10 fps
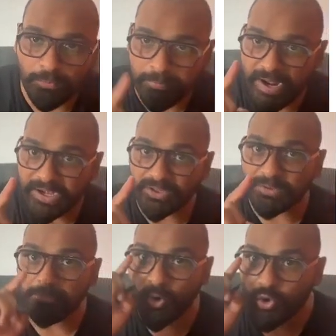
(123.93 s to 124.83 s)
But the
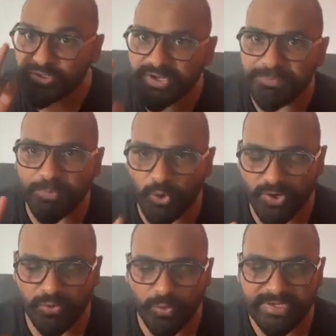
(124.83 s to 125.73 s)
most
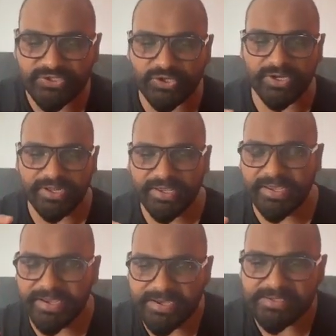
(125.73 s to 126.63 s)
important question
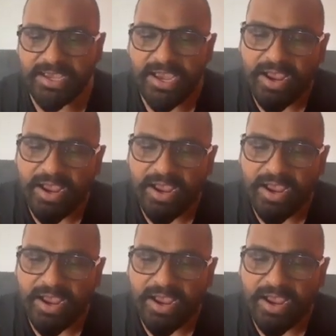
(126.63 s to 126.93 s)
is